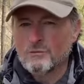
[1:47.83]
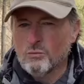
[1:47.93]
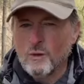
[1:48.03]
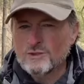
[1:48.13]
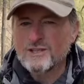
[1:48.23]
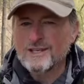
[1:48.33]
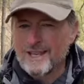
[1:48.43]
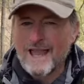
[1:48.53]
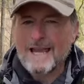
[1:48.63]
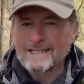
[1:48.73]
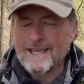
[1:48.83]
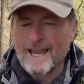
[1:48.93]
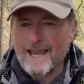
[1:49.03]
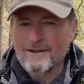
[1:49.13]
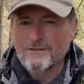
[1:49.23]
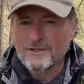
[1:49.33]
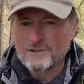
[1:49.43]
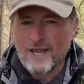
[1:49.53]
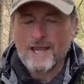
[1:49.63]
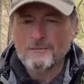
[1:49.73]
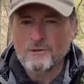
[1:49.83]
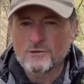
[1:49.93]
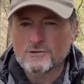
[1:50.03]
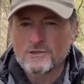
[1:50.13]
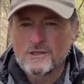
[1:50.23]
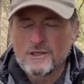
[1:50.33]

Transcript: what's it like to have these animals